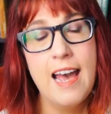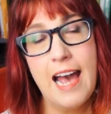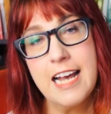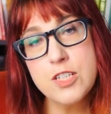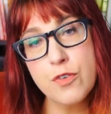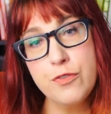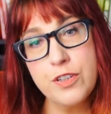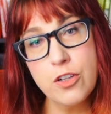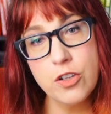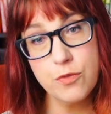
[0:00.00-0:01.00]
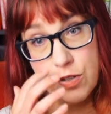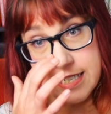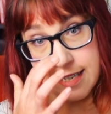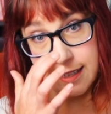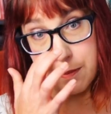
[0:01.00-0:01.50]
as revealed
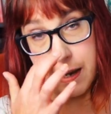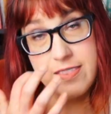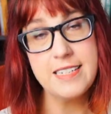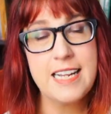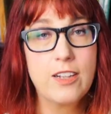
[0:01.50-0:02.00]
recently by the